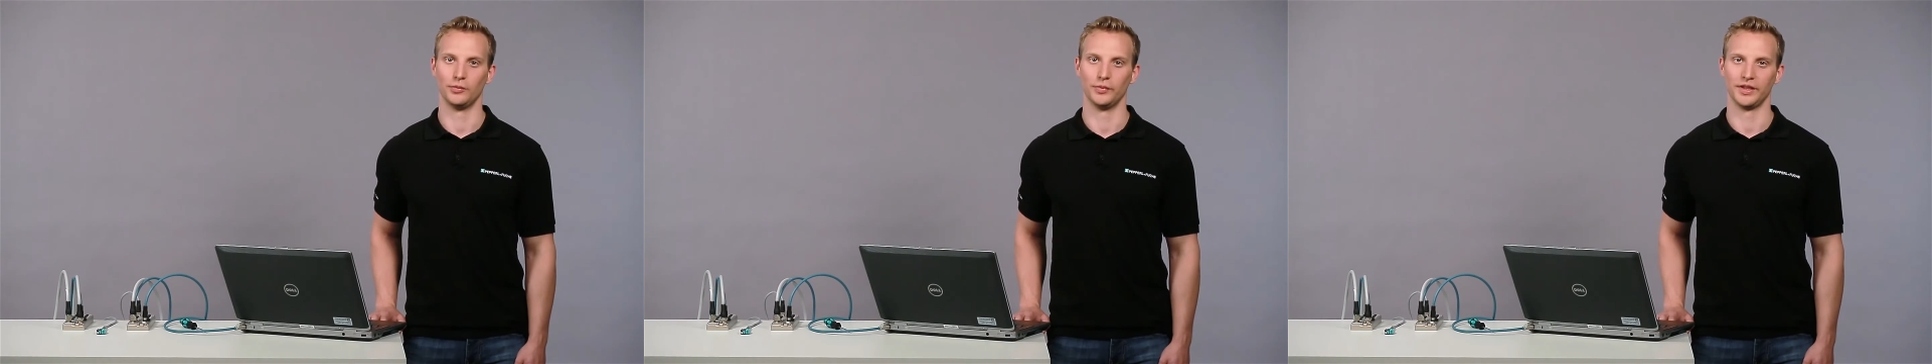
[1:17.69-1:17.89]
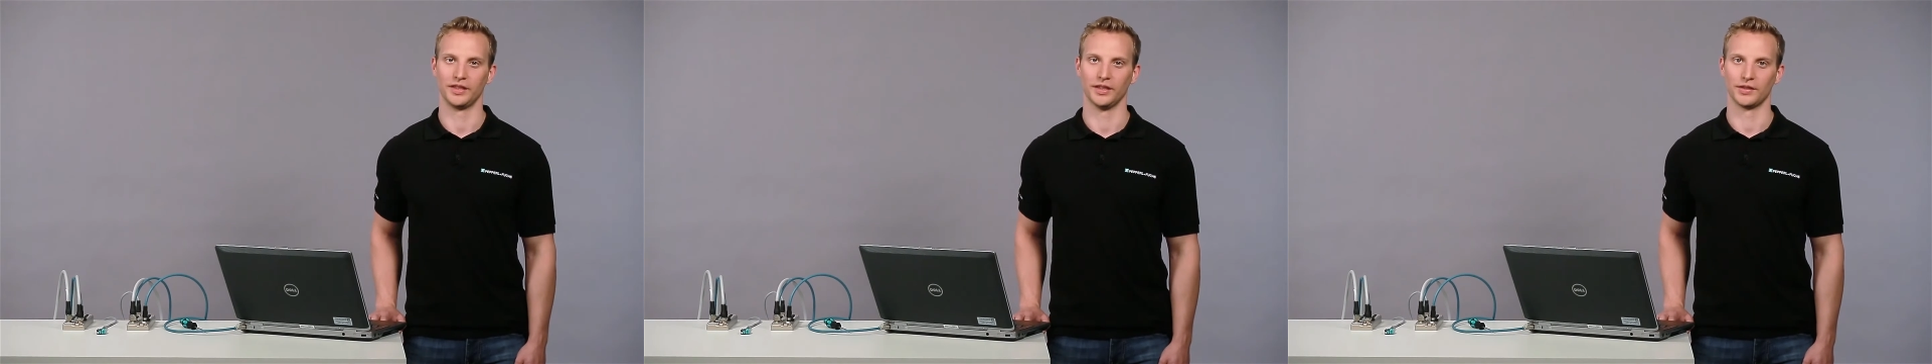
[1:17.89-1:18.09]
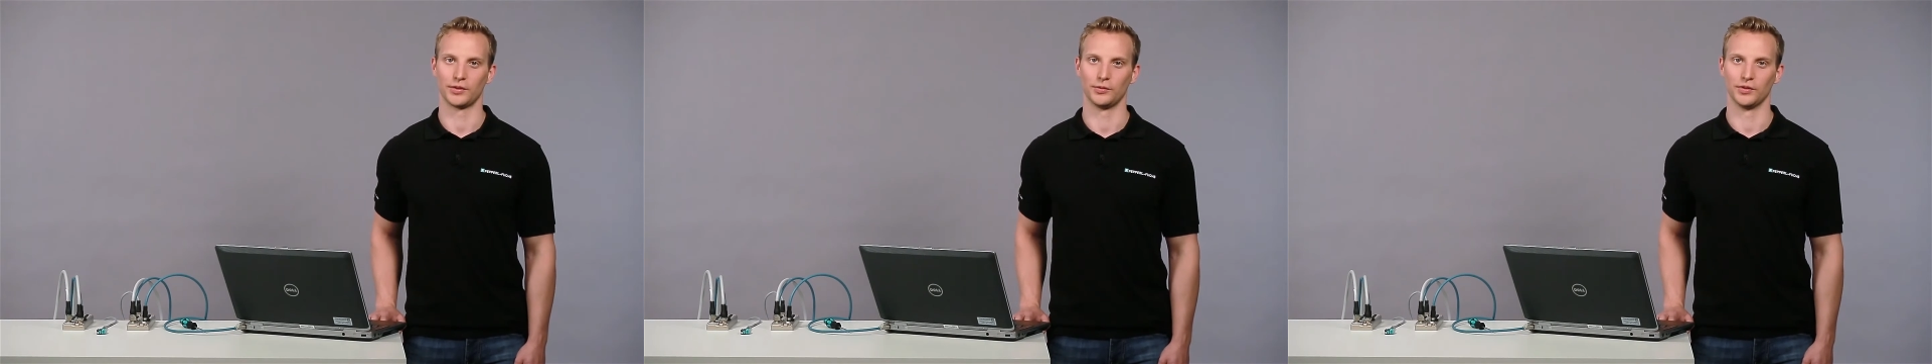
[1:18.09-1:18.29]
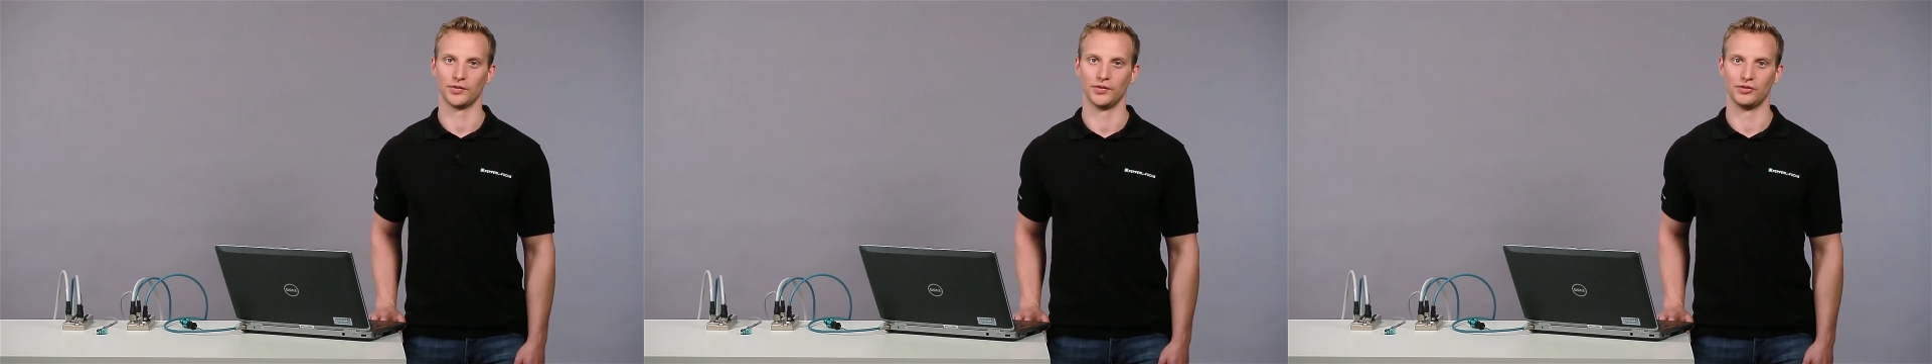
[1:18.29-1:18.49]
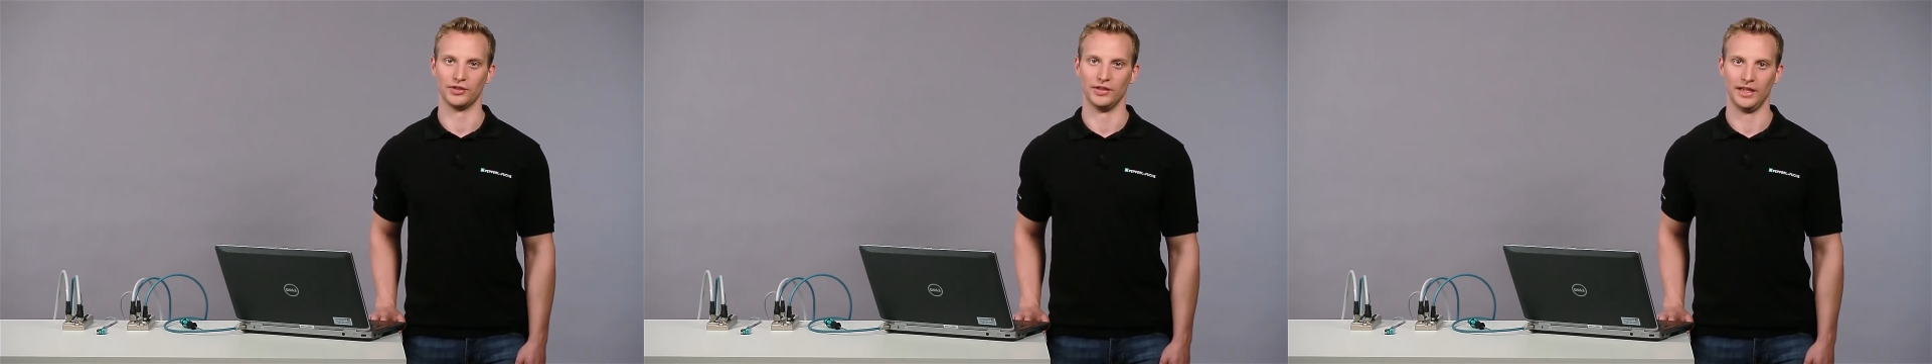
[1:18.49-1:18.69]
to ensure
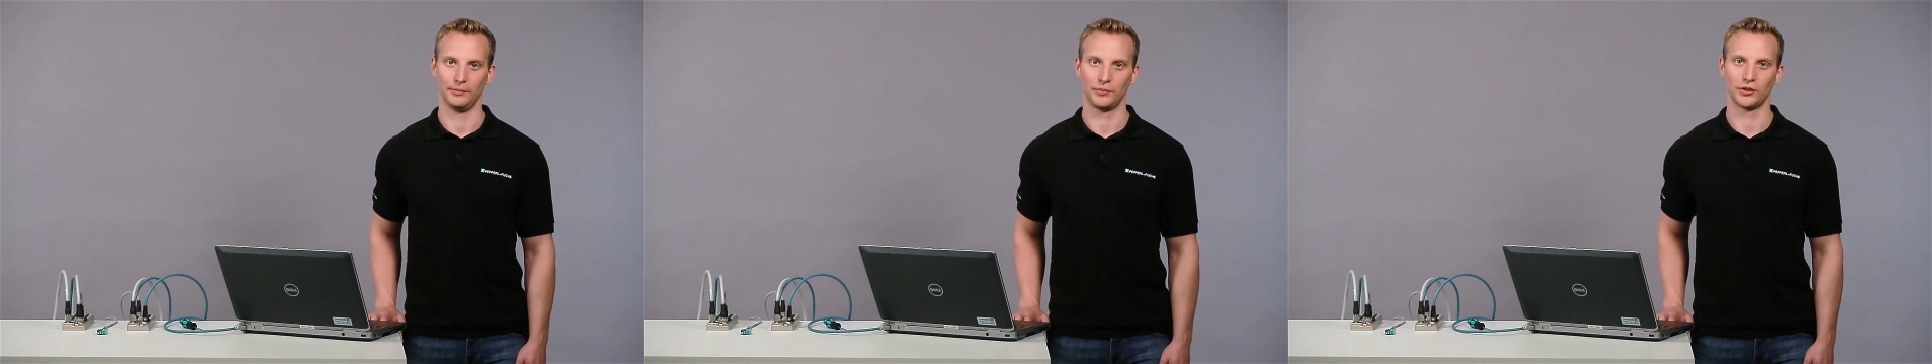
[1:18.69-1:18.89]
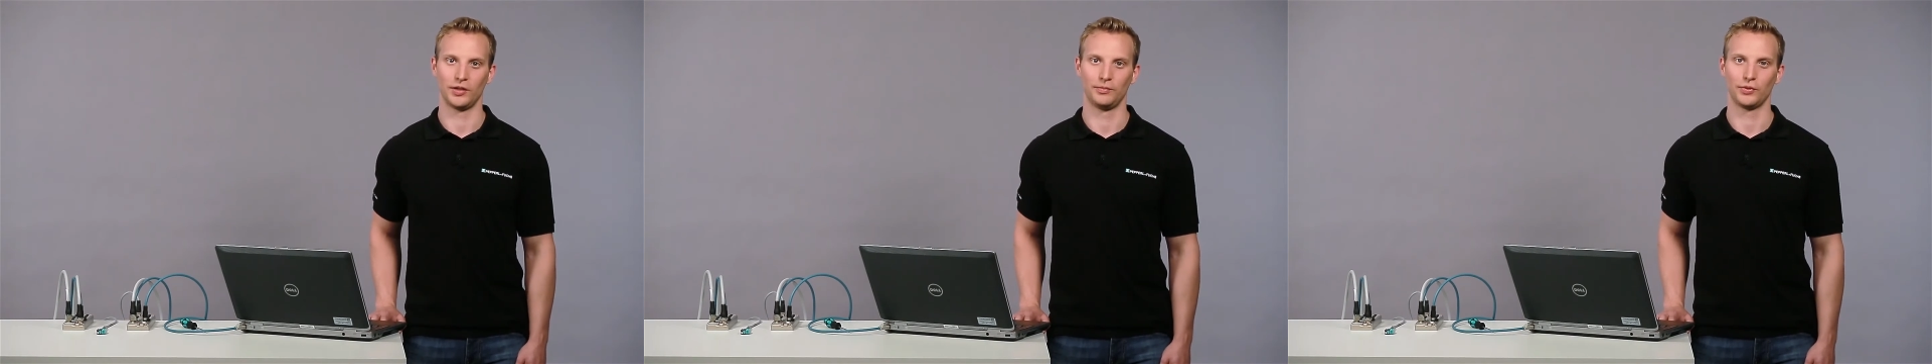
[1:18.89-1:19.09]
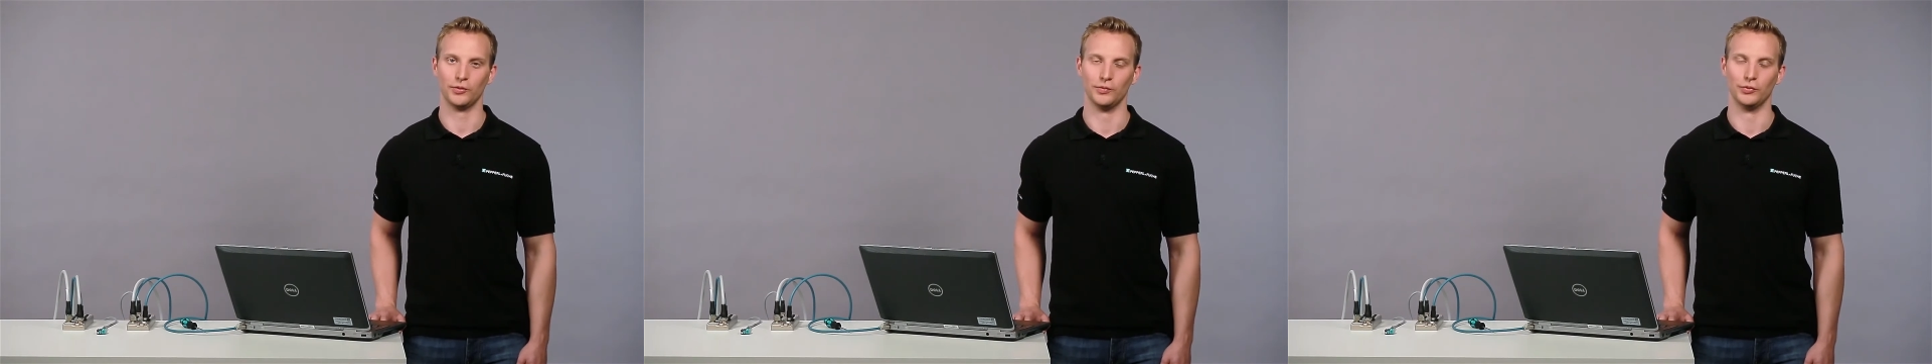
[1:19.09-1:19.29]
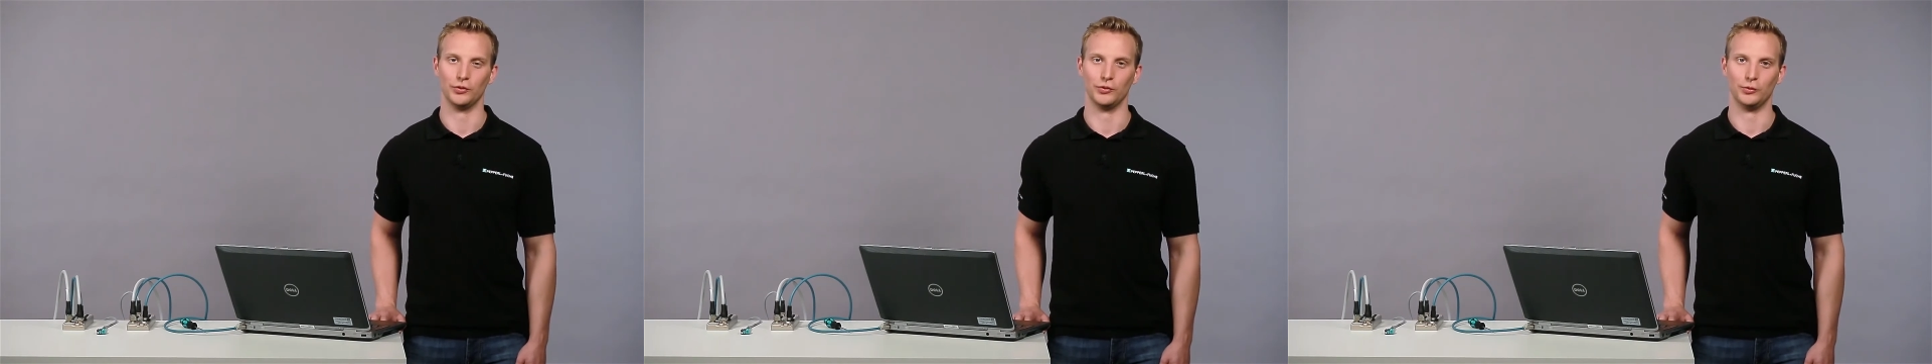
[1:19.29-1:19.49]
communication between